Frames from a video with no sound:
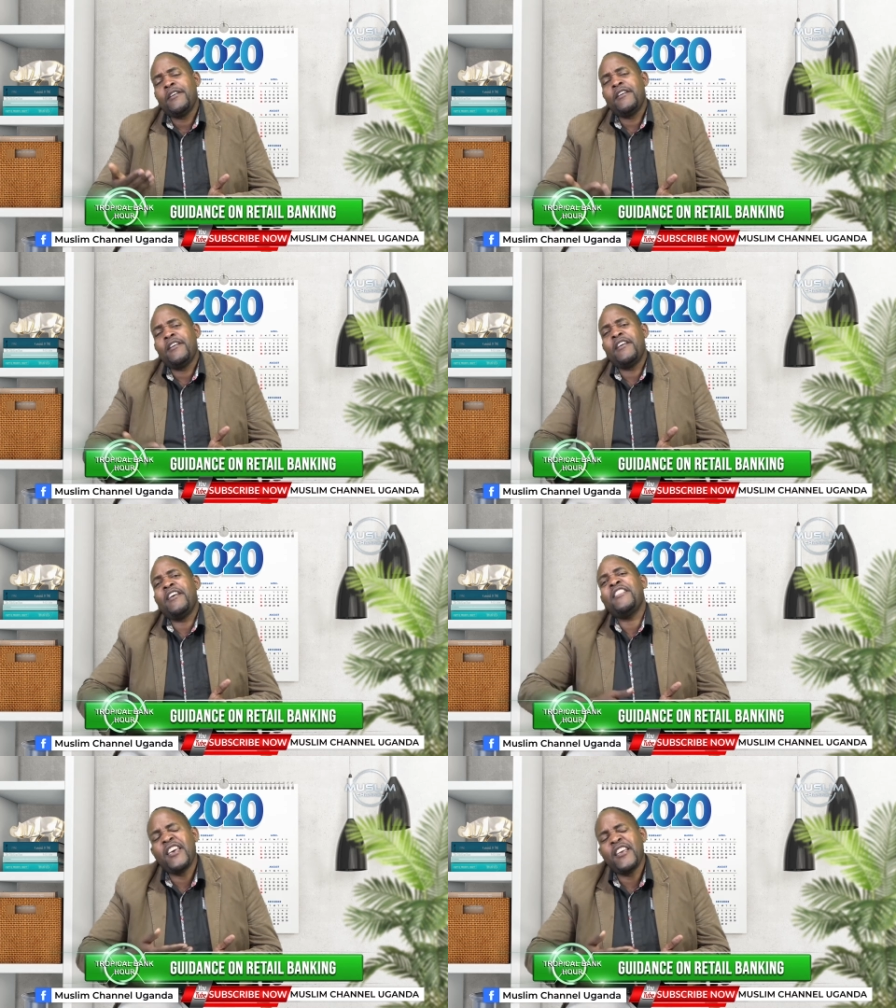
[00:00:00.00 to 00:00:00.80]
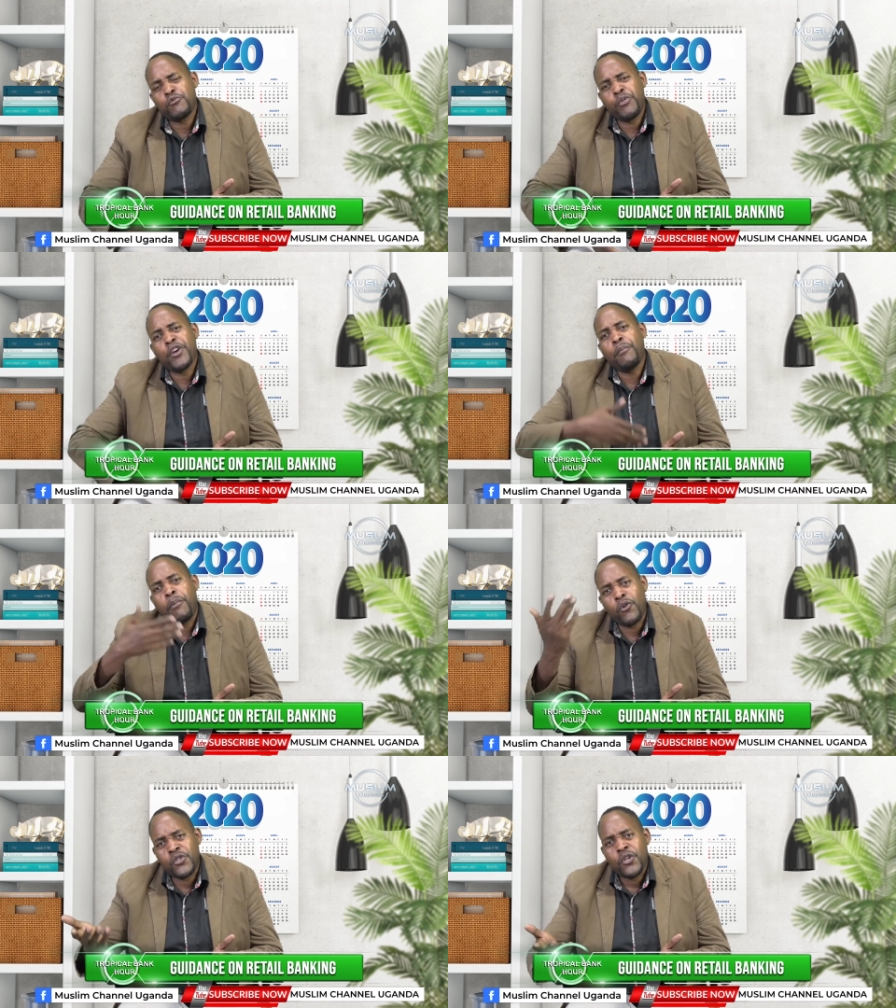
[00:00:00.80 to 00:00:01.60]
and then
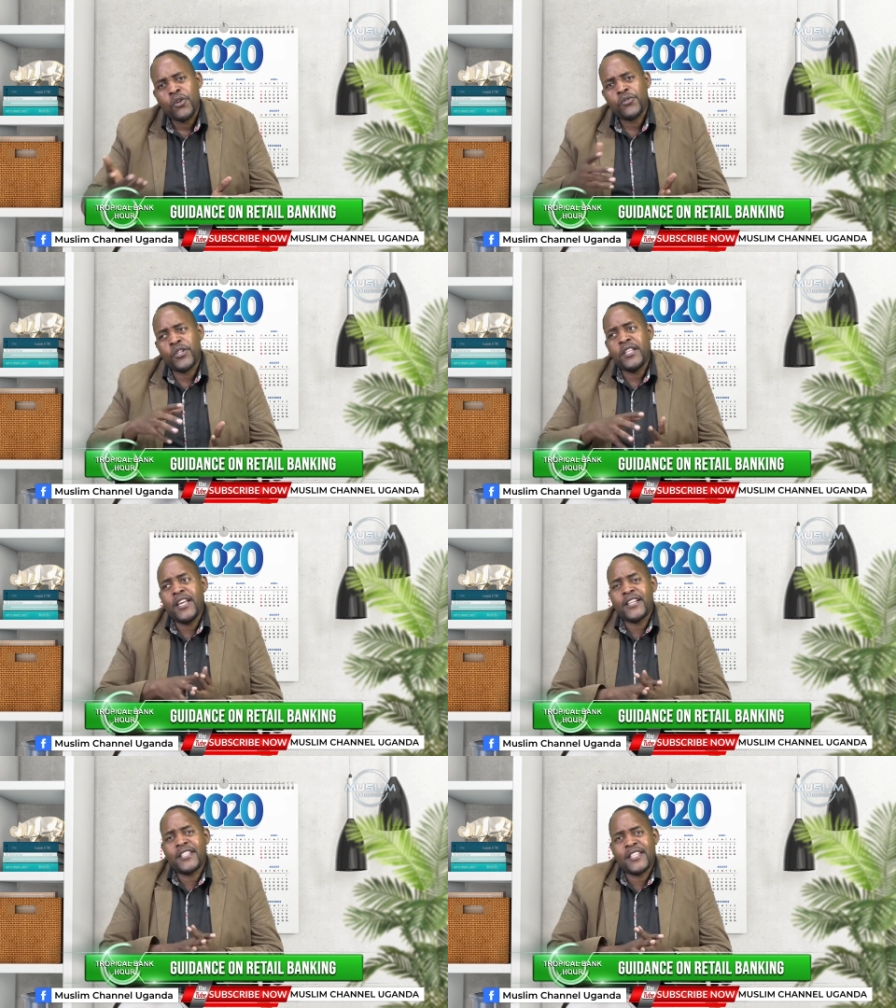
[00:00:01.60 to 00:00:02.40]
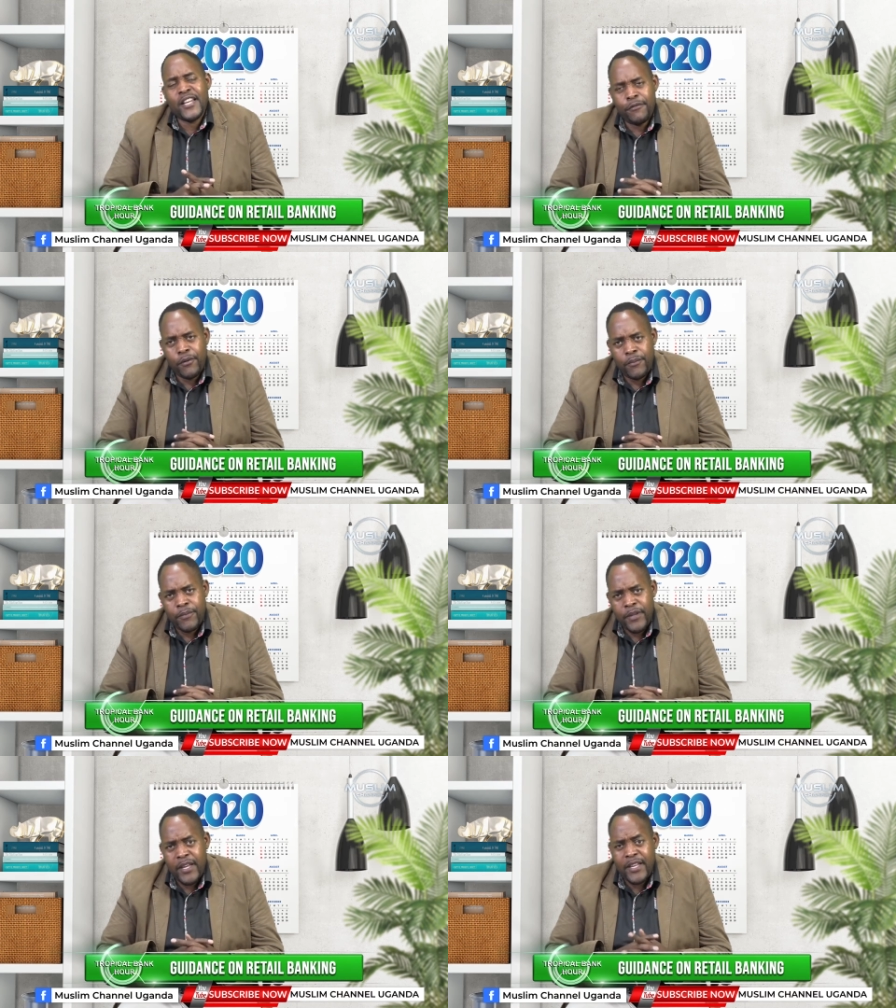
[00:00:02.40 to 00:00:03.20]
springboard the next level
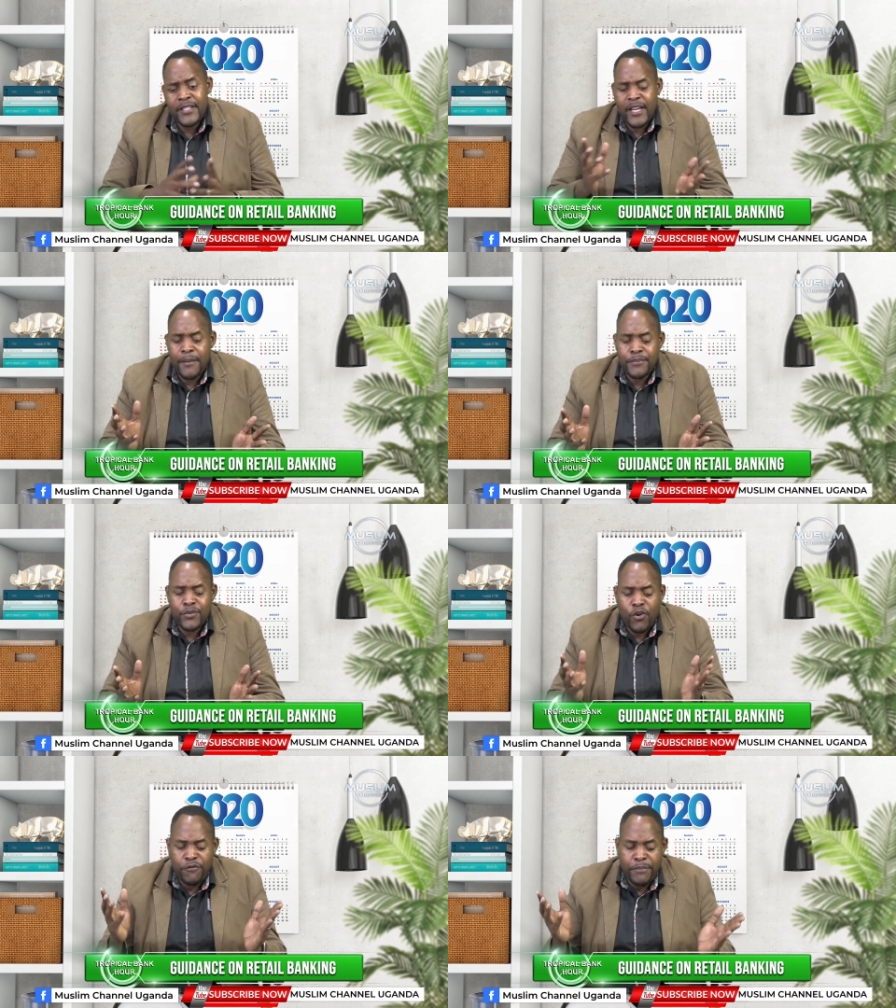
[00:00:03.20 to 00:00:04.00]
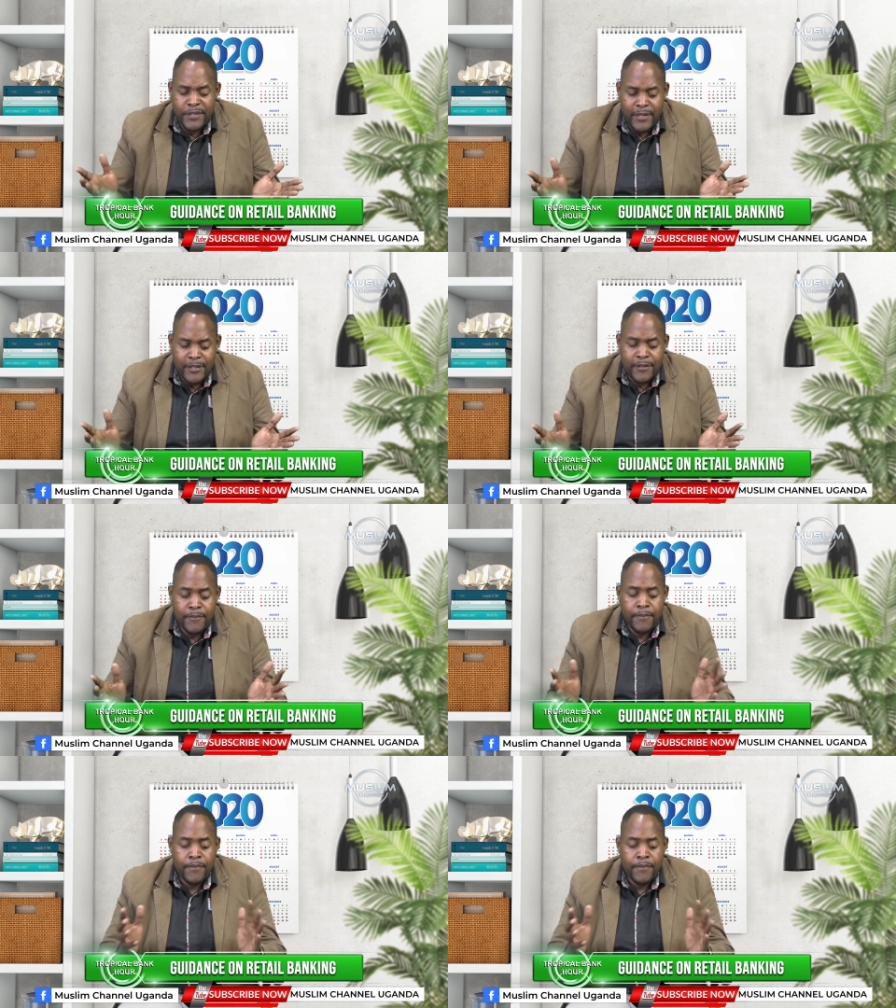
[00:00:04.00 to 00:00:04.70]
in terms of business.